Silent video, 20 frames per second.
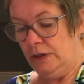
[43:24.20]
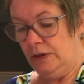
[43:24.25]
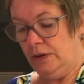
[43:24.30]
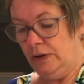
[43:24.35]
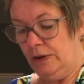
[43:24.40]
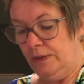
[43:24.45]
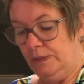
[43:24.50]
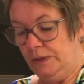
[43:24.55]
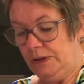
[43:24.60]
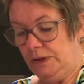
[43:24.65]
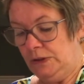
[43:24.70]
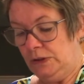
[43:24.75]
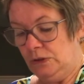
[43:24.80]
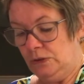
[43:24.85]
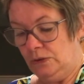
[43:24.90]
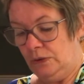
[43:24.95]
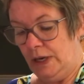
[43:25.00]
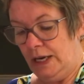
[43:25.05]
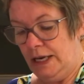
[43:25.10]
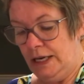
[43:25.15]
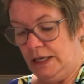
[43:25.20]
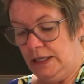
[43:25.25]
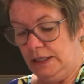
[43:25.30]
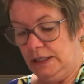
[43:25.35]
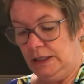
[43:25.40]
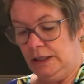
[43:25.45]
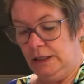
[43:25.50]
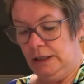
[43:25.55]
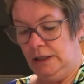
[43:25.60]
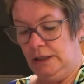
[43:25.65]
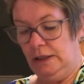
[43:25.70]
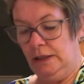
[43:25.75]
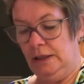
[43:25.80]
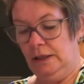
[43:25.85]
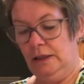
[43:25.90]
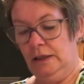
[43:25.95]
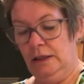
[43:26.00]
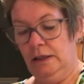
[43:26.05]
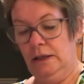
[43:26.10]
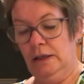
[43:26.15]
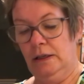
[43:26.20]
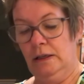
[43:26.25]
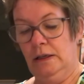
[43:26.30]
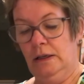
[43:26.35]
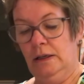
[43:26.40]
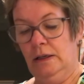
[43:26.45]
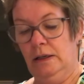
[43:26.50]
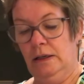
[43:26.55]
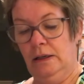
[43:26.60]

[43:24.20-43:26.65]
not try to do them straight.